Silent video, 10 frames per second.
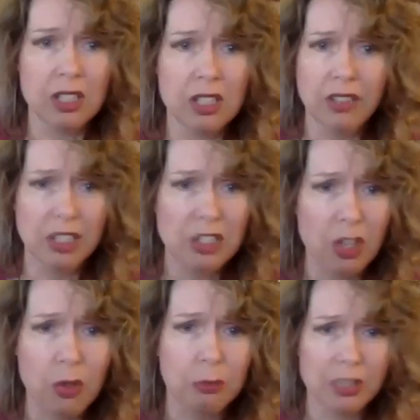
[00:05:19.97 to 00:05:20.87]
they
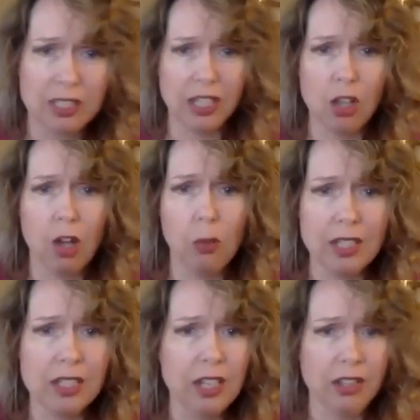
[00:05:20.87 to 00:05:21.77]
don't, because like
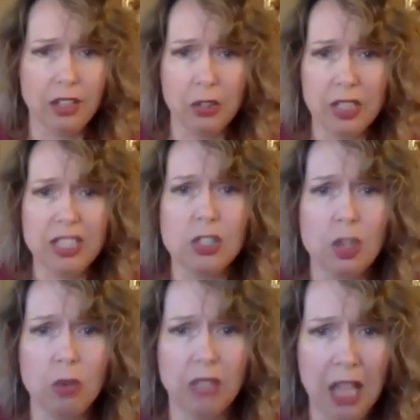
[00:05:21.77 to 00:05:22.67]
always, there is
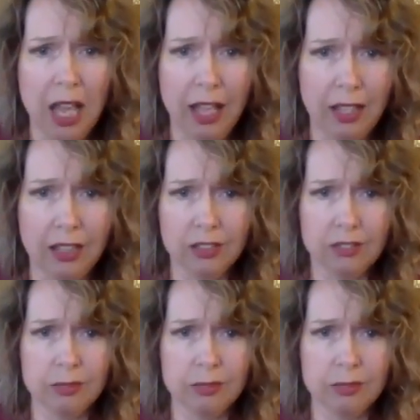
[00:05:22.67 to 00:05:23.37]
no line.